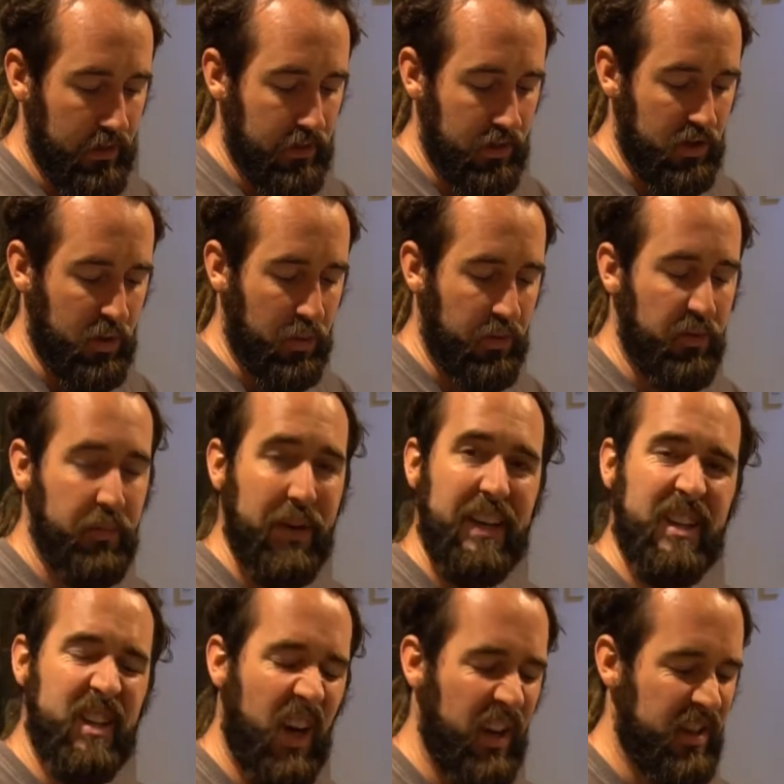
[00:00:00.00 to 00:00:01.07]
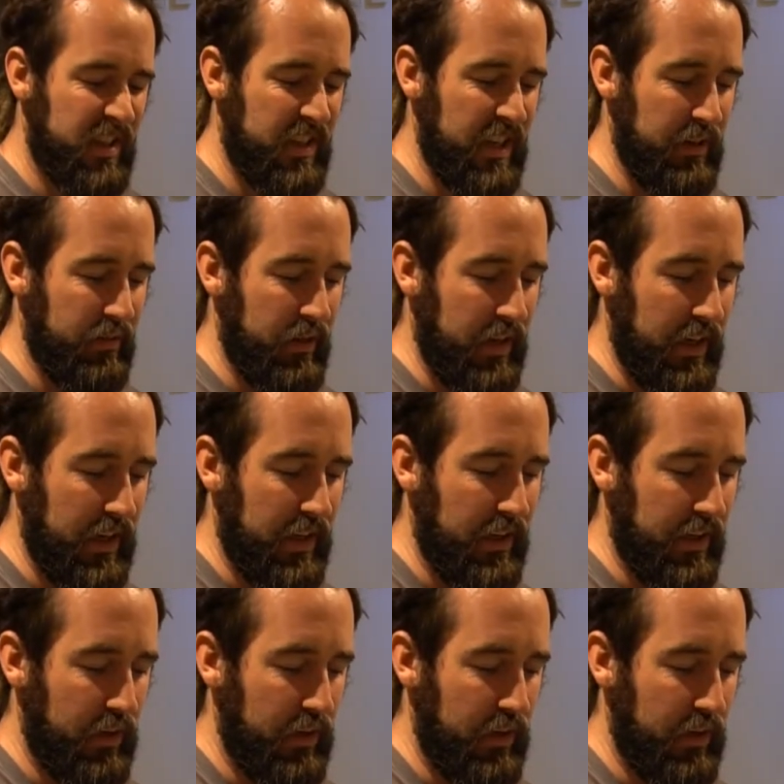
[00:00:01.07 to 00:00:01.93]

just stop it from being dusty really.